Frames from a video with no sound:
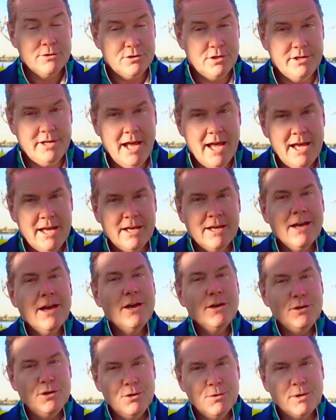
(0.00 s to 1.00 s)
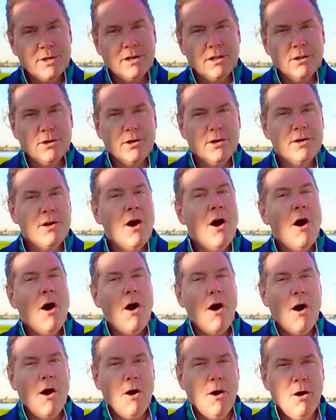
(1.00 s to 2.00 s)
today you're going to learn
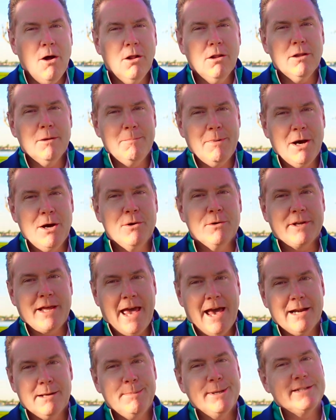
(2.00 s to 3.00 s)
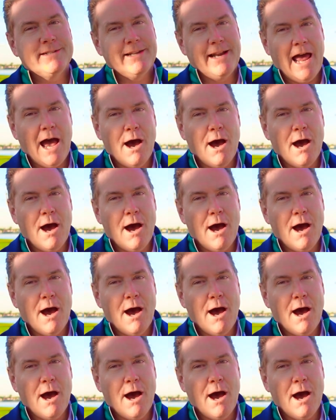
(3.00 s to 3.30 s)
all about cannabis and